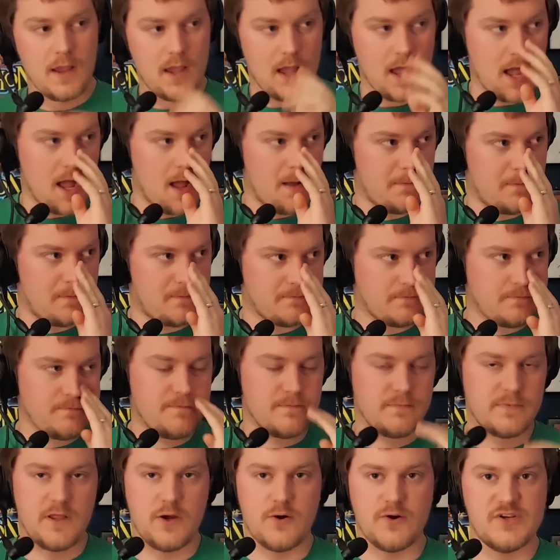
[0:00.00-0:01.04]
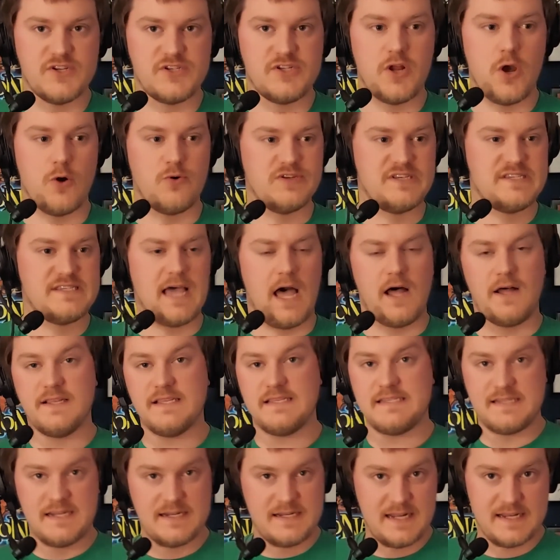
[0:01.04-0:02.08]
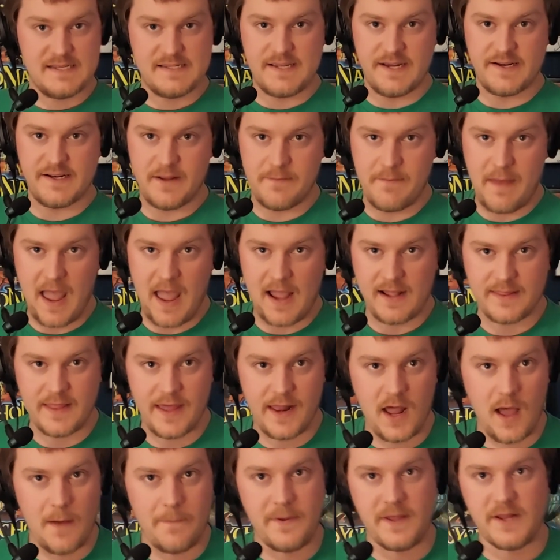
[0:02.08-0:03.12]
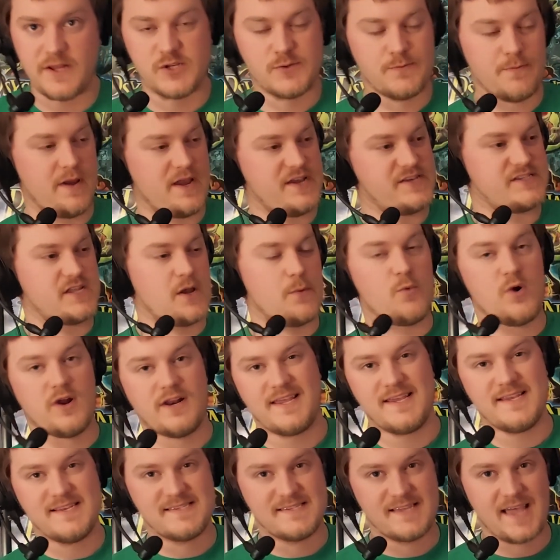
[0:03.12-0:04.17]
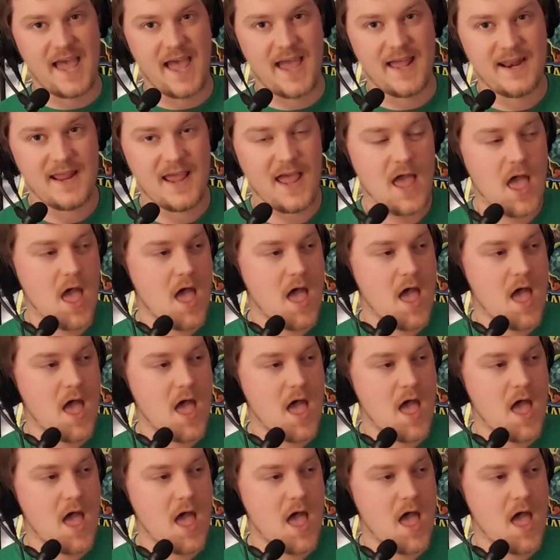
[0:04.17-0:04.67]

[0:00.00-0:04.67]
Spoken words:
Um, there is no solid statistic to back that up. It is based on what he said,